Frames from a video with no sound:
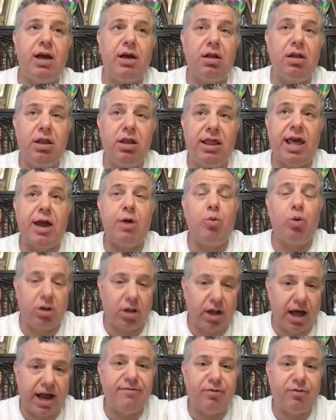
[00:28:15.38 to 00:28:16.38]
yeah, they were
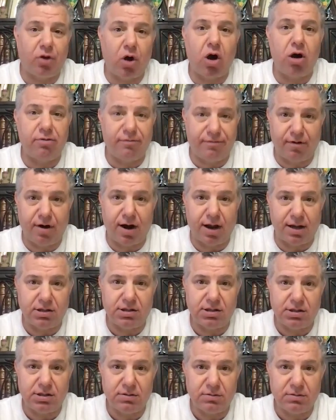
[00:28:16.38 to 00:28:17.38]
lifelong
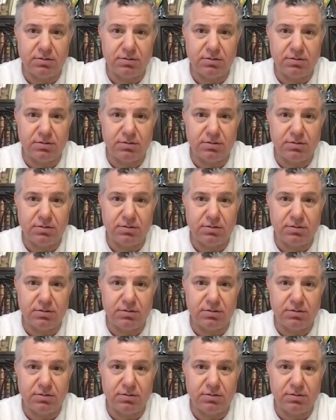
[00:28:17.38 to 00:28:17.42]
friends